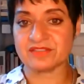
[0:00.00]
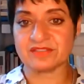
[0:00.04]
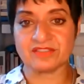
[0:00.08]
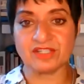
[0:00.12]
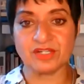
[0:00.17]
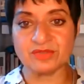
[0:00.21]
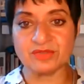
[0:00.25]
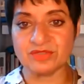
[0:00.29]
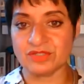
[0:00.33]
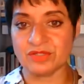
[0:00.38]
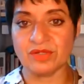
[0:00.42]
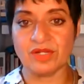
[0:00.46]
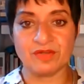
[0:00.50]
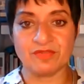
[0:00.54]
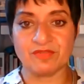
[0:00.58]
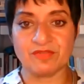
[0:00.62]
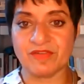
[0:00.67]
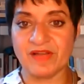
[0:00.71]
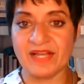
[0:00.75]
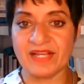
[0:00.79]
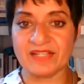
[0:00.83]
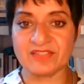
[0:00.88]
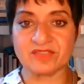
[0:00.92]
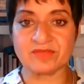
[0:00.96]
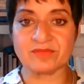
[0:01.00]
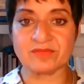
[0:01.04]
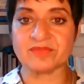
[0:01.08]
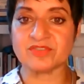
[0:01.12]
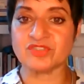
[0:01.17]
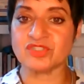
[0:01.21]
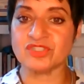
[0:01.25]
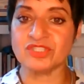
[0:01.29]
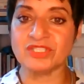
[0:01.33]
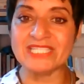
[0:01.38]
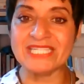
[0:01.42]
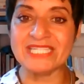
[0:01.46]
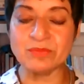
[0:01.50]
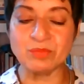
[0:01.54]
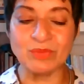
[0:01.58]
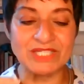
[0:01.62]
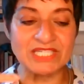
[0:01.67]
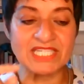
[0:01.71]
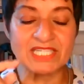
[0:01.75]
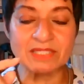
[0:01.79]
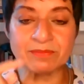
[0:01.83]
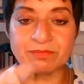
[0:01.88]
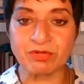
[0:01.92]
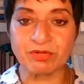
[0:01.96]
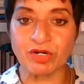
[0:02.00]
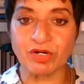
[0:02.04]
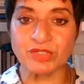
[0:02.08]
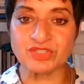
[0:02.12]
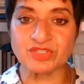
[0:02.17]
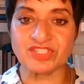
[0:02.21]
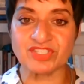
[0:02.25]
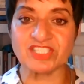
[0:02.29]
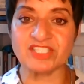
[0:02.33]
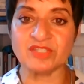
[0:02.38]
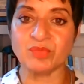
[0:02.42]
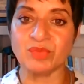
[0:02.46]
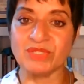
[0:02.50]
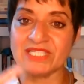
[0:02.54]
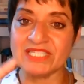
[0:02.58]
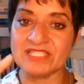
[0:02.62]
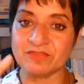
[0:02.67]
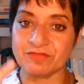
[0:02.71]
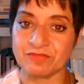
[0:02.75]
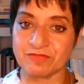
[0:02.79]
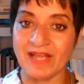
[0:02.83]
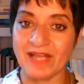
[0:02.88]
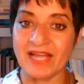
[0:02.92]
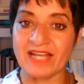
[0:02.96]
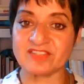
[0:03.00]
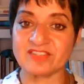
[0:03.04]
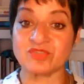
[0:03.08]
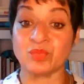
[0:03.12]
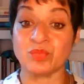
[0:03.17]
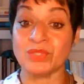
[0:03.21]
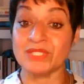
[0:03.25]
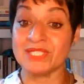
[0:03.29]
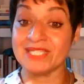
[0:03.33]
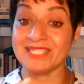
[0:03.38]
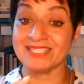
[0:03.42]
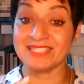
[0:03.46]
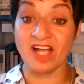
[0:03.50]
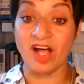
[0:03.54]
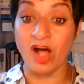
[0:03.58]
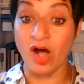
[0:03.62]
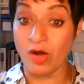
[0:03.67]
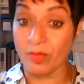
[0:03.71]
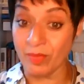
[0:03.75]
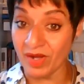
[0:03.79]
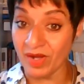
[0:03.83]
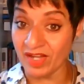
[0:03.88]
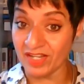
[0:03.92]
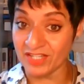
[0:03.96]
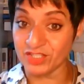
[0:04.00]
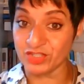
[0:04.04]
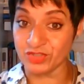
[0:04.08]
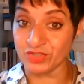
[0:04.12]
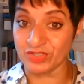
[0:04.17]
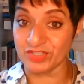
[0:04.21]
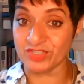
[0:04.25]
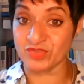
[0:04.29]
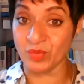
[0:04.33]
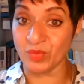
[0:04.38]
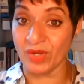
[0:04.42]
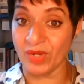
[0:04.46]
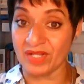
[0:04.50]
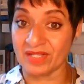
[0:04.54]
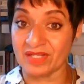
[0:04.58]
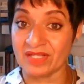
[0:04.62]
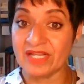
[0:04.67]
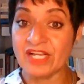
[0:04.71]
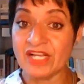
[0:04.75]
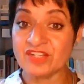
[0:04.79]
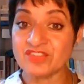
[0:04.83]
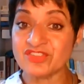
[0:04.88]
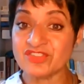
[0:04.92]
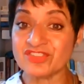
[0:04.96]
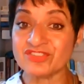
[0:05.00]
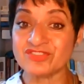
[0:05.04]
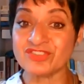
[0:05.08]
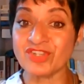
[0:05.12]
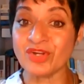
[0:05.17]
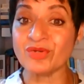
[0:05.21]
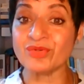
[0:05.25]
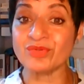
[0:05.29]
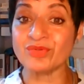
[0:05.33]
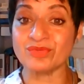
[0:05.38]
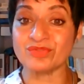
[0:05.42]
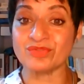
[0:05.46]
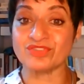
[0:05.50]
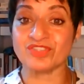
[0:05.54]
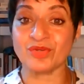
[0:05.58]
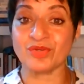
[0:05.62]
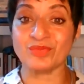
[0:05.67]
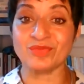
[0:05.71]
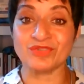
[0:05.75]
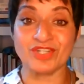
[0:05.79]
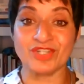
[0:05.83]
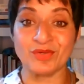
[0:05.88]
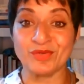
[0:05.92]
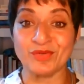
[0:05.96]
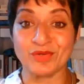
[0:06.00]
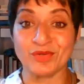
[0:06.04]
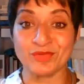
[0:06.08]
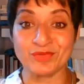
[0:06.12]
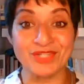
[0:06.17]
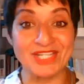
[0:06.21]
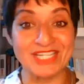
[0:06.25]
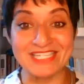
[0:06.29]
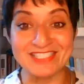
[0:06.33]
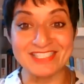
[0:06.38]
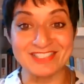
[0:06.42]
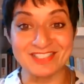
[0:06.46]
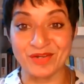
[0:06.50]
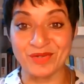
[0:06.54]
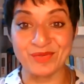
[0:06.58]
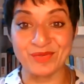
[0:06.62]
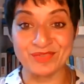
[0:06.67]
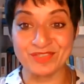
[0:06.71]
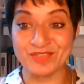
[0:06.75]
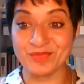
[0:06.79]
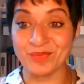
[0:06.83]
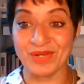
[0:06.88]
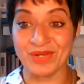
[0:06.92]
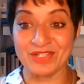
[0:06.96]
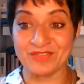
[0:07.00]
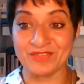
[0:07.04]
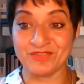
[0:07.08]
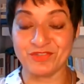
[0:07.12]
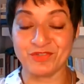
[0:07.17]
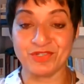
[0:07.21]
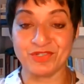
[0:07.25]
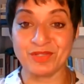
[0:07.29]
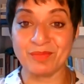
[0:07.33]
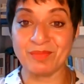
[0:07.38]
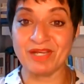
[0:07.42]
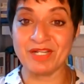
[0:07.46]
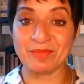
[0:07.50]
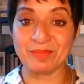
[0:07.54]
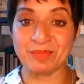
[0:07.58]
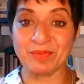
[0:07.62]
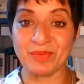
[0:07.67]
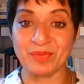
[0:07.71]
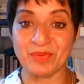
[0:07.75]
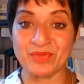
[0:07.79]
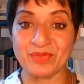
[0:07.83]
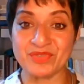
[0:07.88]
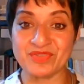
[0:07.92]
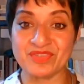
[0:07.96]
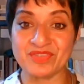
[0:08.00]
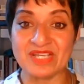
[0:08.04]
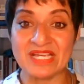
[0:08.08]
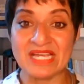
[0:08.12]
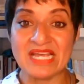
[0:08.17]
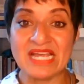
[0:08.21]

Don't do low fat. We need protein, we need fat, we need carbohydrates as well. So don't go on keto as well if you're in the menopause.